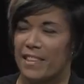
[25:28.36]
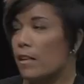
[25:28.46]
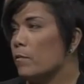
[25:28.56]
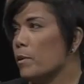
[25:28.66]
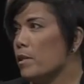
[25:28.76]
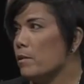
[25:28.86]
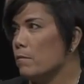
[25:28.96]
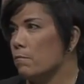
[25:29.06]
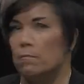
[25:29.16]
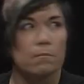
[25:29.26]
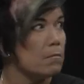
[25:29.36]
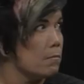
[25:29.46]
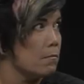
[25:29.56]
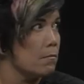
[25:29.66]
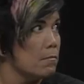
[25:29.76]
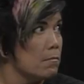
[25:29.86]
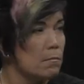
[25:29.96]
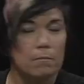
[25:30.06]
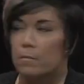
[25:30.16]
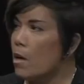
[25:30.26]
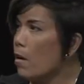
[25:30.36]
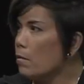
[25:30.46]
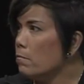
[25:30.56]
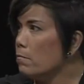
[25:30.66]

Can we just talk?